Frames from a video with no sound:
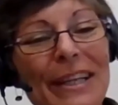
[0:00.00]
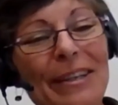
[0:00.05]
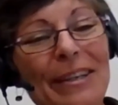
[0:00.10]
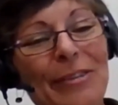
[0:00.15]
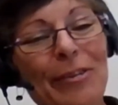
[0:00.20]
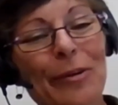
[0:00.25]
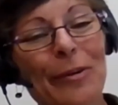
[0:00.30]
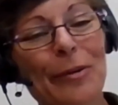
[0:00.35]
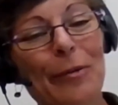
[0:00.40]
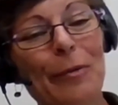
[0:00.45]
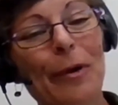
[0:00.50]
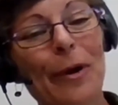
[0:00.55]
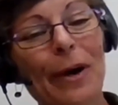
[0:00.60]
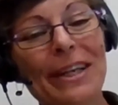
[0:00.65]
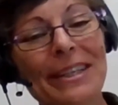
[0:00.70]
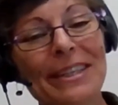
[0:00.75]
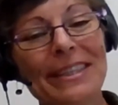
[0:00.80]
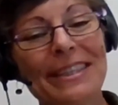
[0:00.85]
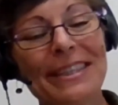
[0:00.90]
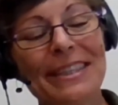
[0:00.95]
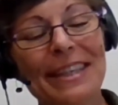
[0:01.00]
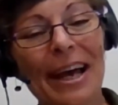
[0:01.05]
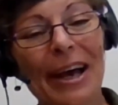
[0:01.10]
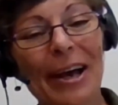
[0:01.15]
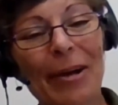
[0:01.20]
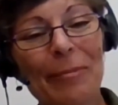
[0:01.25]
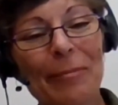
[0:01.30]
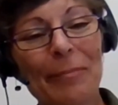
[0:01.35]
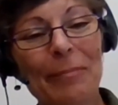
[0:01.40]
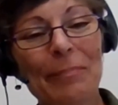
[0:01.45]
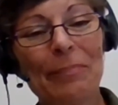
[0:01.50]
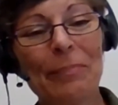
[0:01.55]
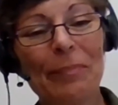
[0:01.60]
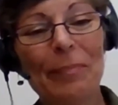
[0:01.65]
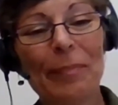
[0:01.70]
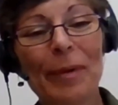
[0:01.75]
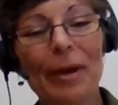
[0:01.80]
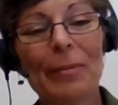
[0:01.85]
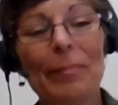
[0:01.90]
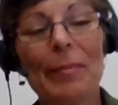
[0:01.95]
Not quite,
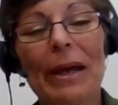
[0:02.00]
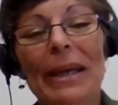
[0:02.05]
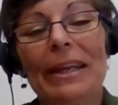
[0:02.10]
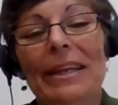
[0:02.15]
but